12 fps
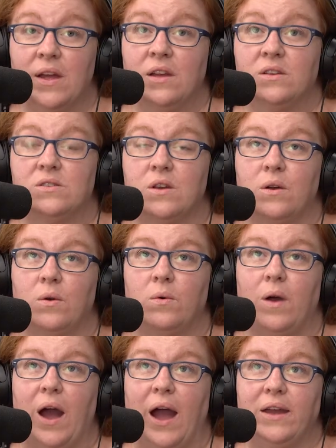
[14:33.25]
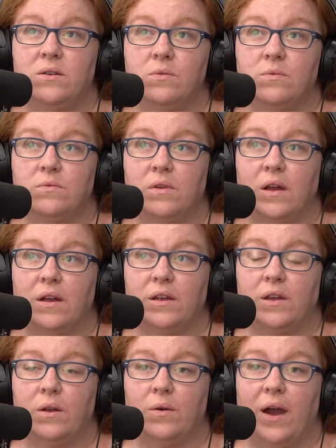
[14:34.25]
So I don't.
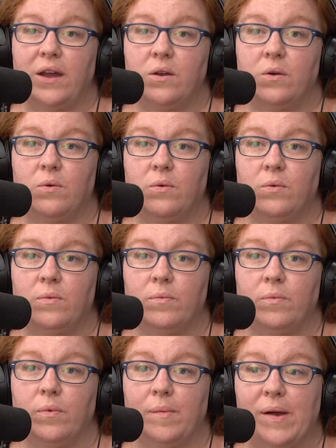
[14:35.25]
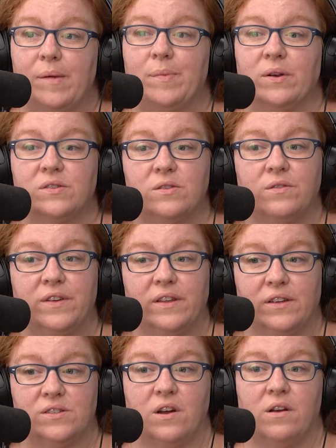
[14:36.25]
I know what my personal
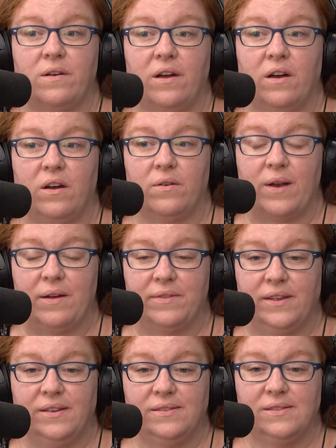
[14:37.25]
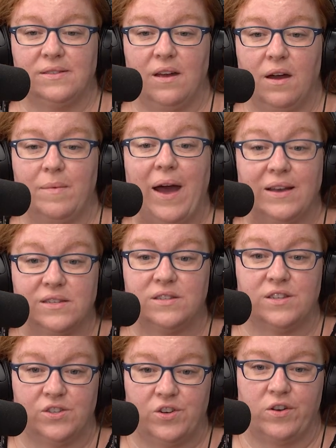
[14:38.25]
feelings are around this as a
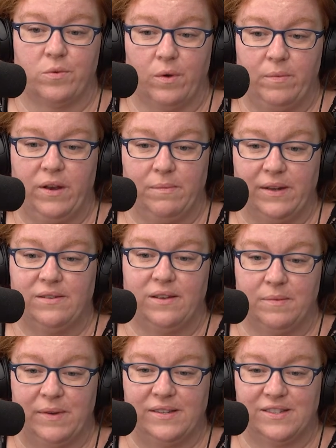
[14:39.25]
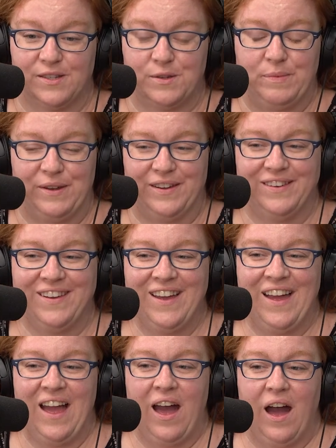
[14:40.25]
cisgender woman in my cis opinion,
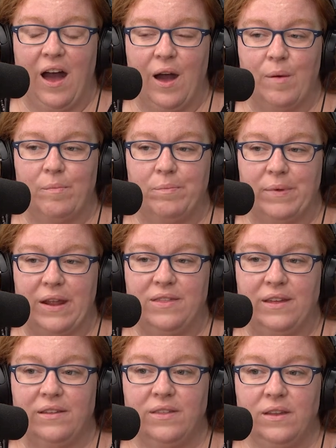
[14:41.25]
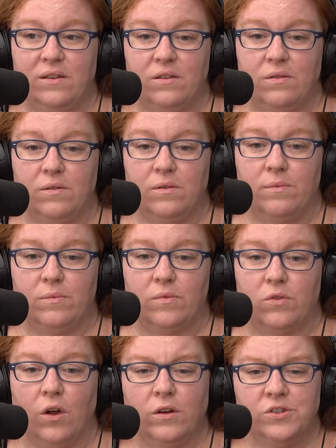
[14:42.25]
but I think that
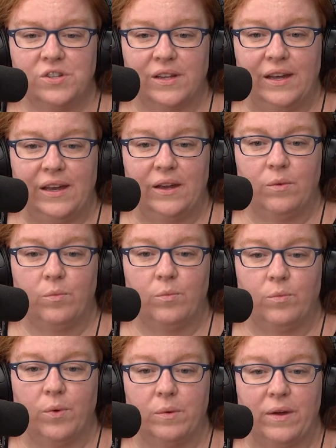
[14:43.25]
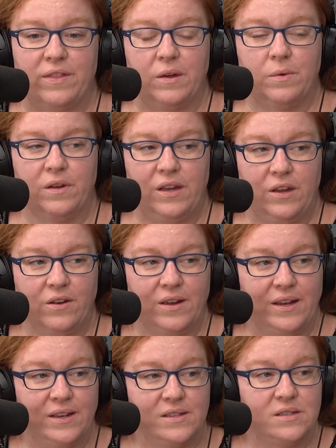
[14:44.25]
largely what I think we're
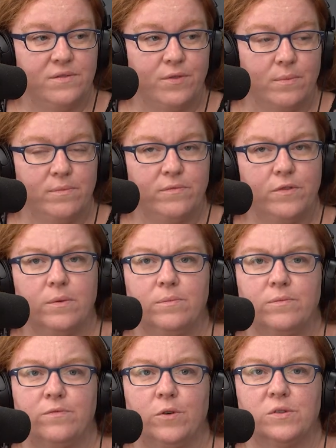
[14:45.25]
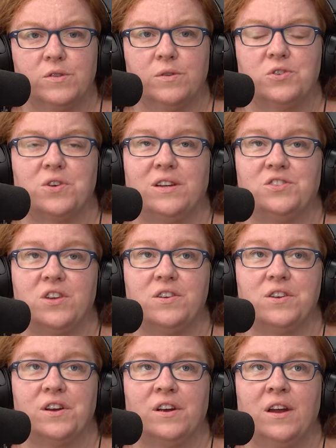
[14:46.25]
hearing is from folks who are transgender,